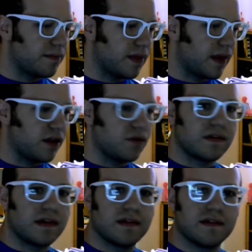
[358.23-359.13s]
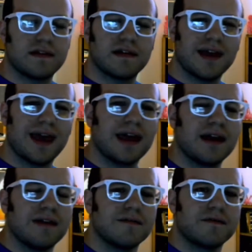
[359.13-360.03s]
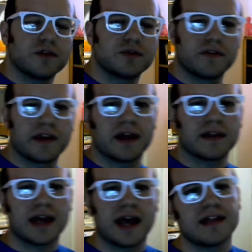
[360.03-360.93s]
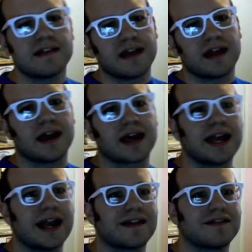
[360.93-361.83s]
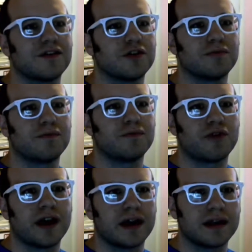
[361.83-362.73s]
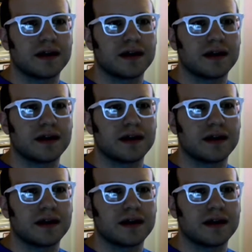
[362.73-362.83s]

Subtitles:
that uses a virtual reality headset that connects to your brain,